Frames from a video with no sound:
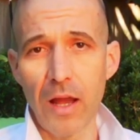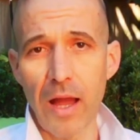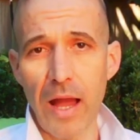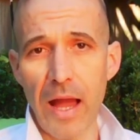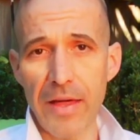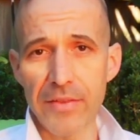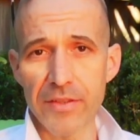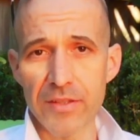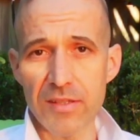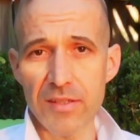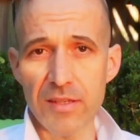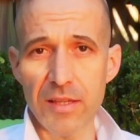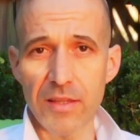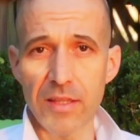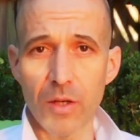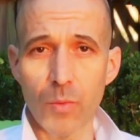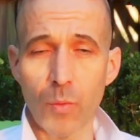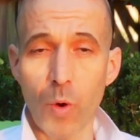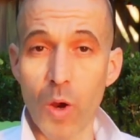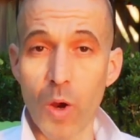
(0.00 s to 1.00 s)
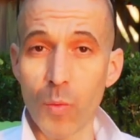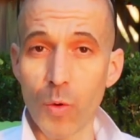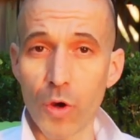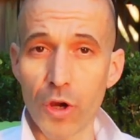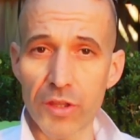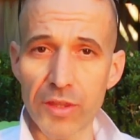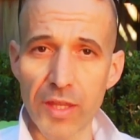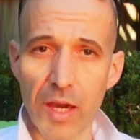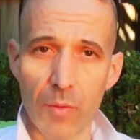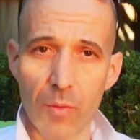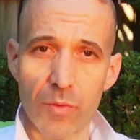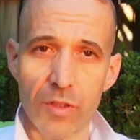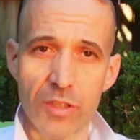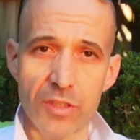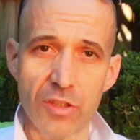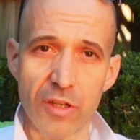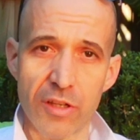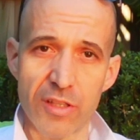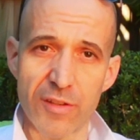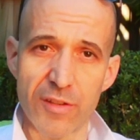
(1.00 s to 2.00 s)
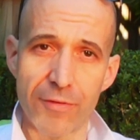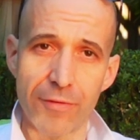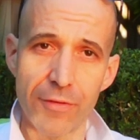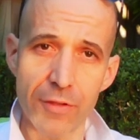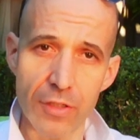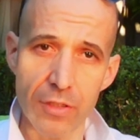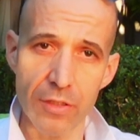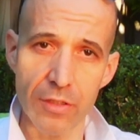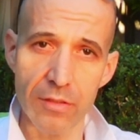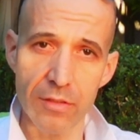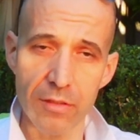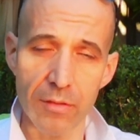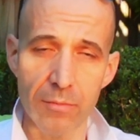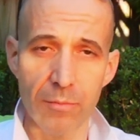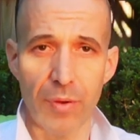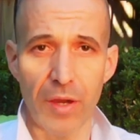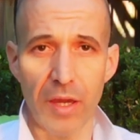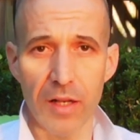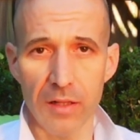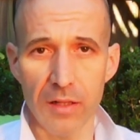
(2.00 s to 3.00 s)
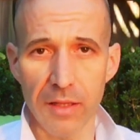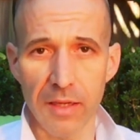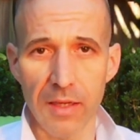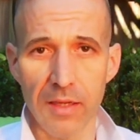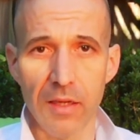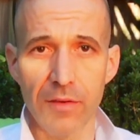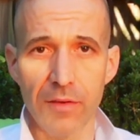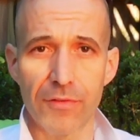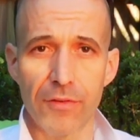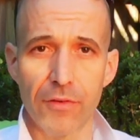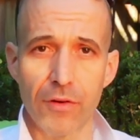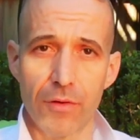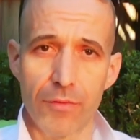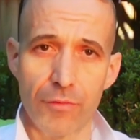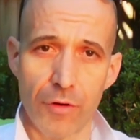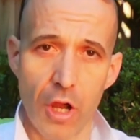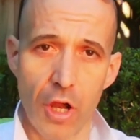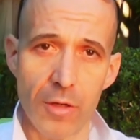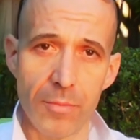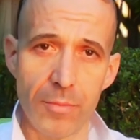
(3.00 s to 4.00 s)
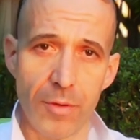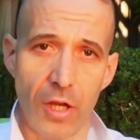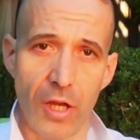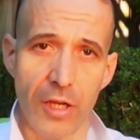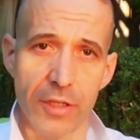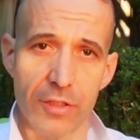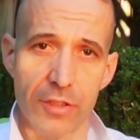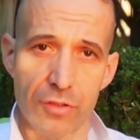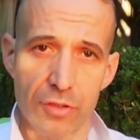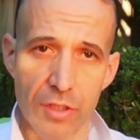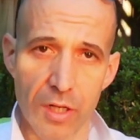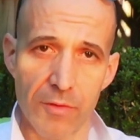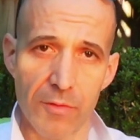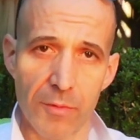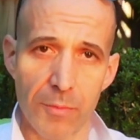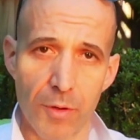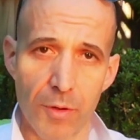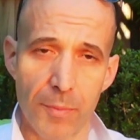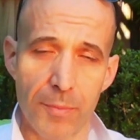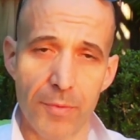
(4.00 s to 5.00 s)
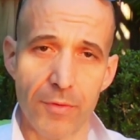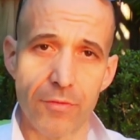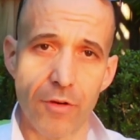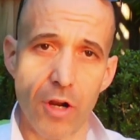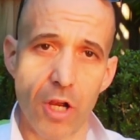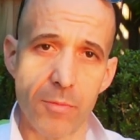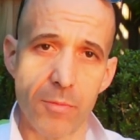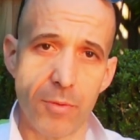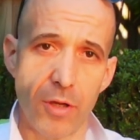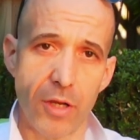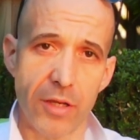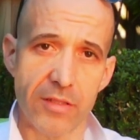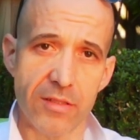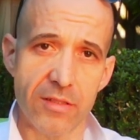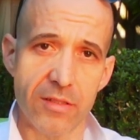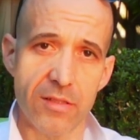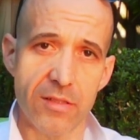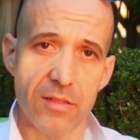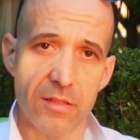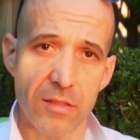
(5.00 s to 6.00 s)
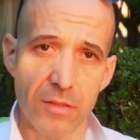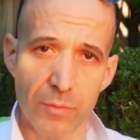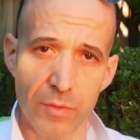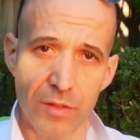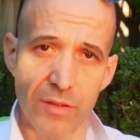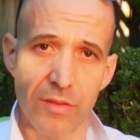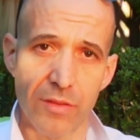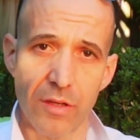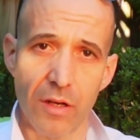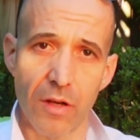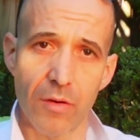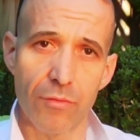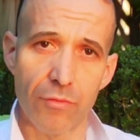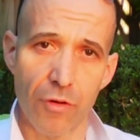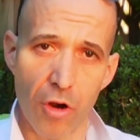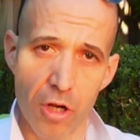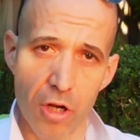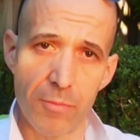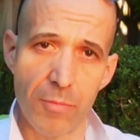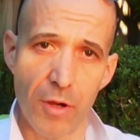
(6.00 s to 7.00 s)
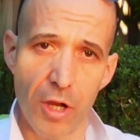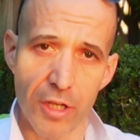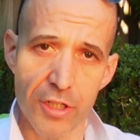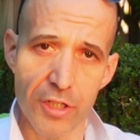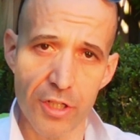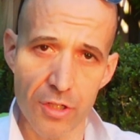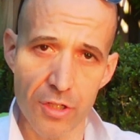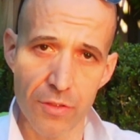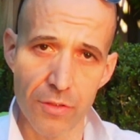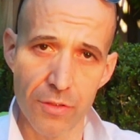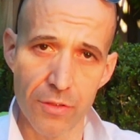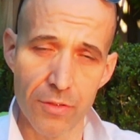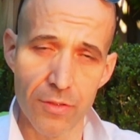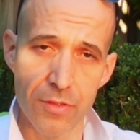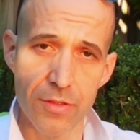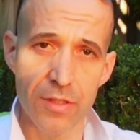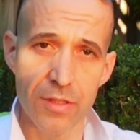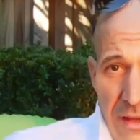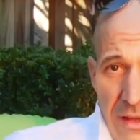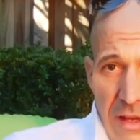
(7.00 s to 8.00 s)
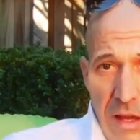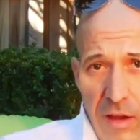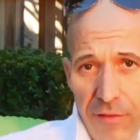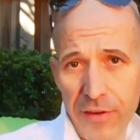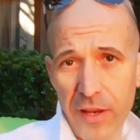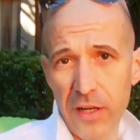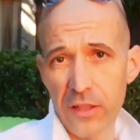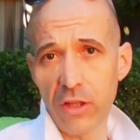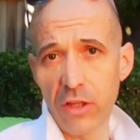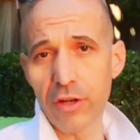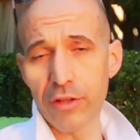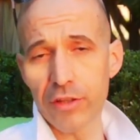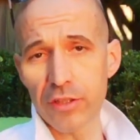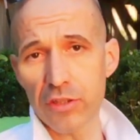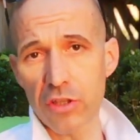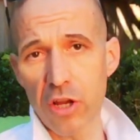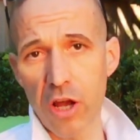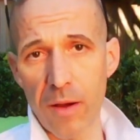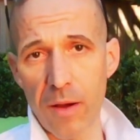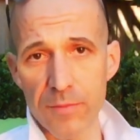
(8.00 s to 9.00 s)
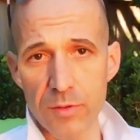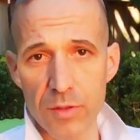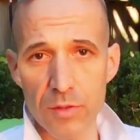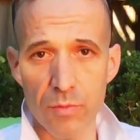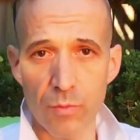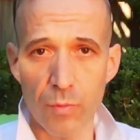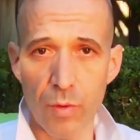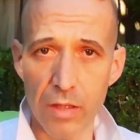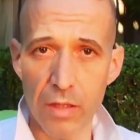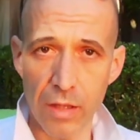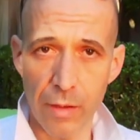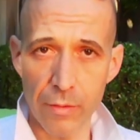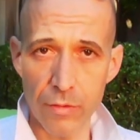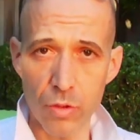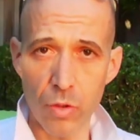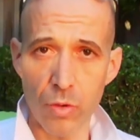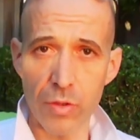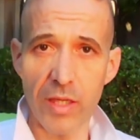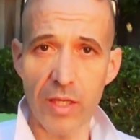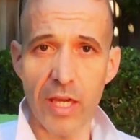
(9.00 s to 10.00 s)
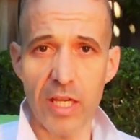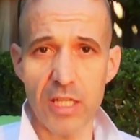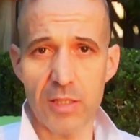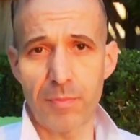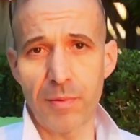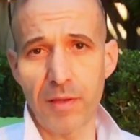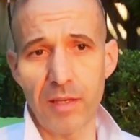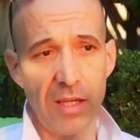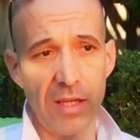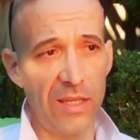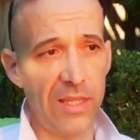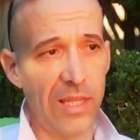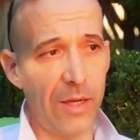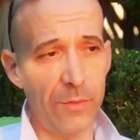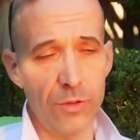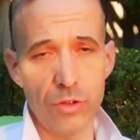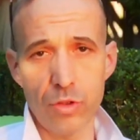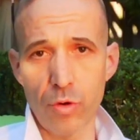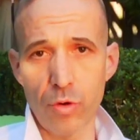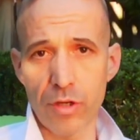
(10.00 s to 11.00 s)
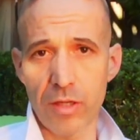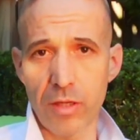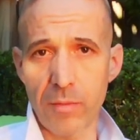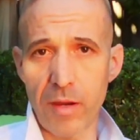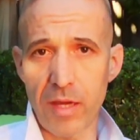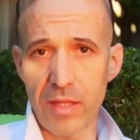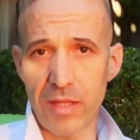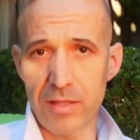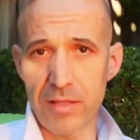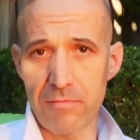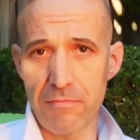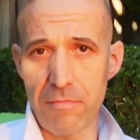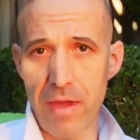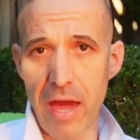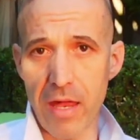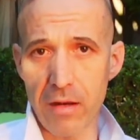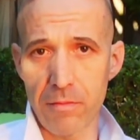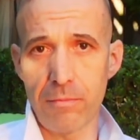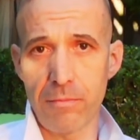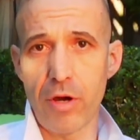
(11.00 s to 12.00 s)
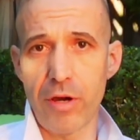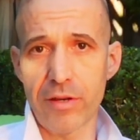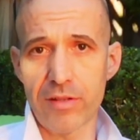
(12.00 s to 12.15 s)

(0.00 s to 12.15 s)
Others said that it won't work, that it's not as efficient in pedaling. If you're on a road bike, you should have a proper road bike system with, road bike shoes. I found a lot of the times when they were talking SPD, they were talking about these mountain bike